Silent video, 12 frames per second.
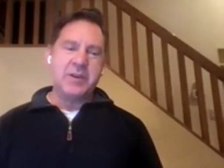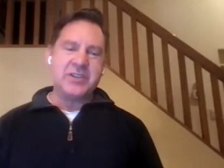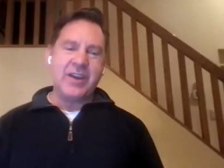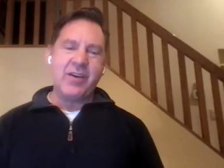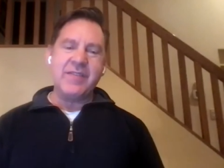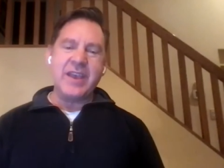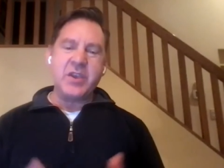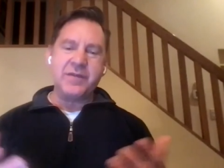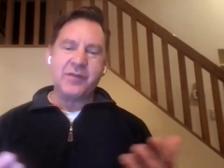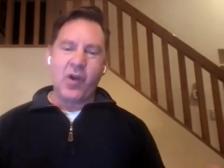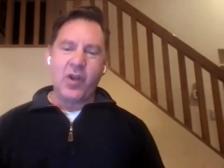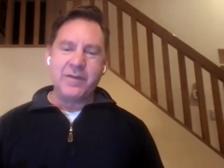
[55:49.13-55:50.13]
much, Karen. Thank
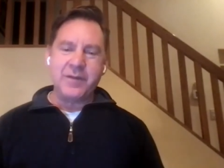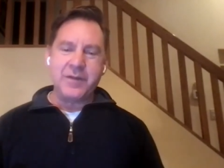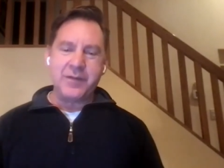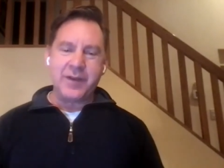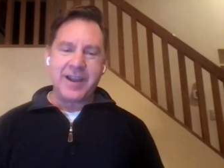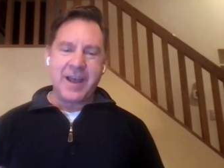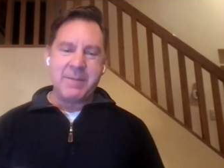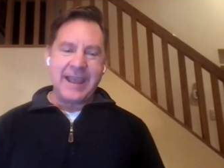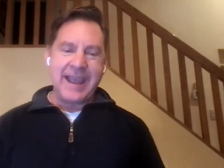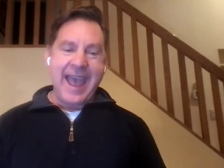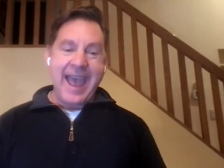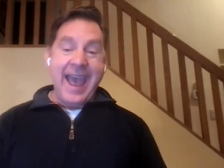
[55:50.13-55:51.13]
you for all of you for
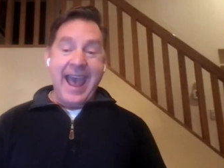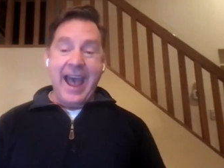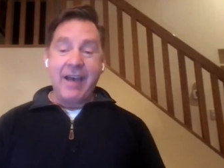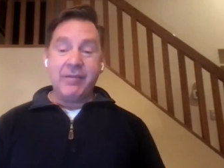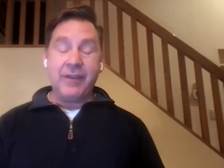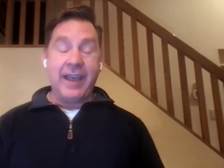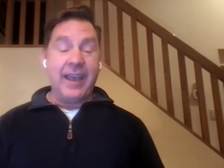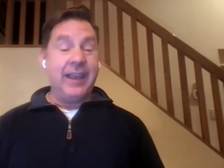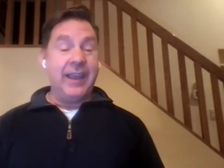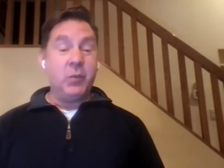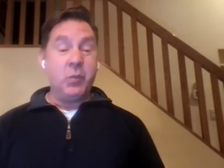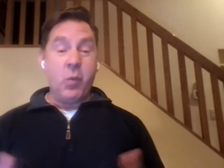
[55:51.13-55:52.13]
coming. Have
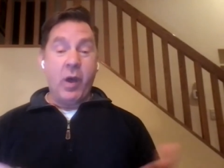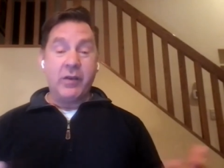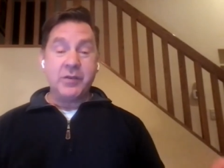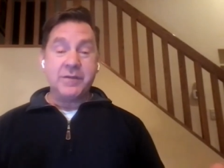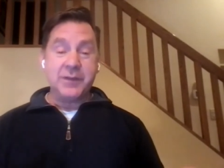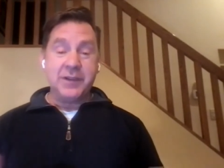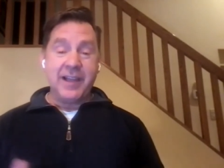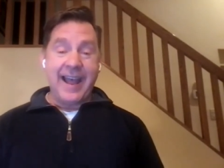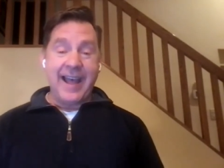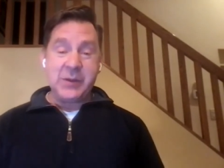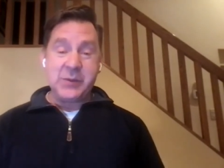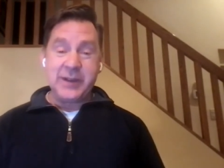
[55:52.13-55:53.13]
a wonderful
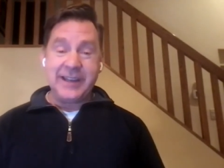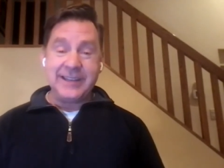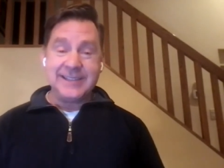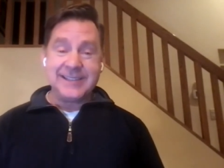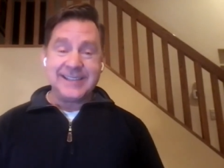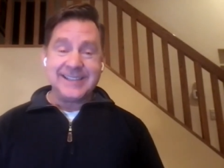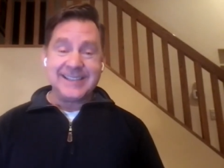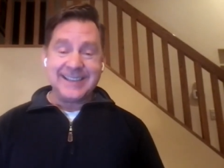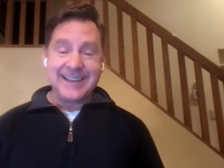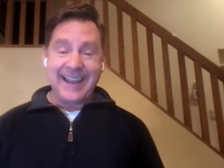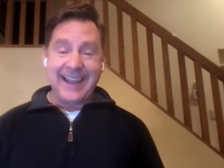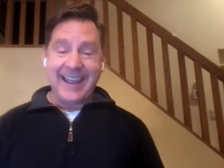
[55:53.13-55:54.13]
Halloween
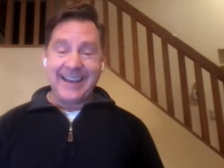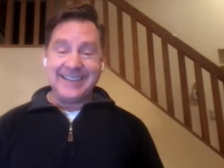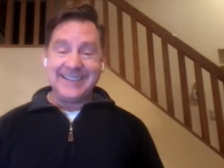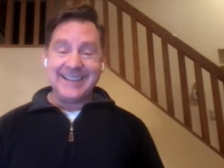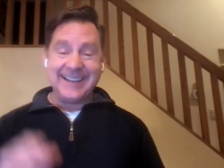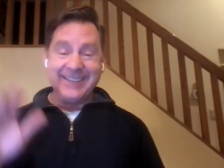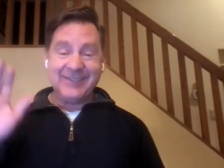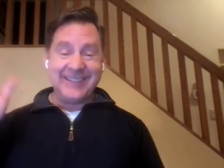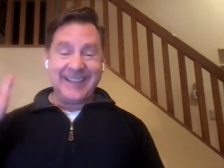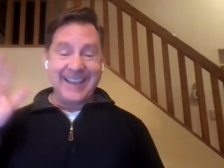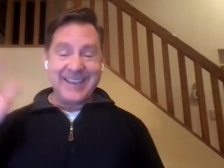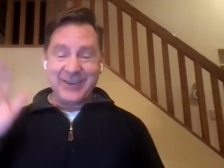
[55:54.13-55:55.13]
season, and uh,
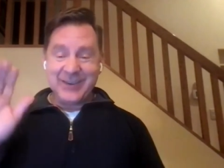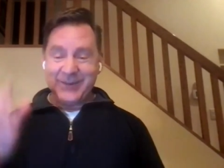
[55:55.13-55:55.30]
thank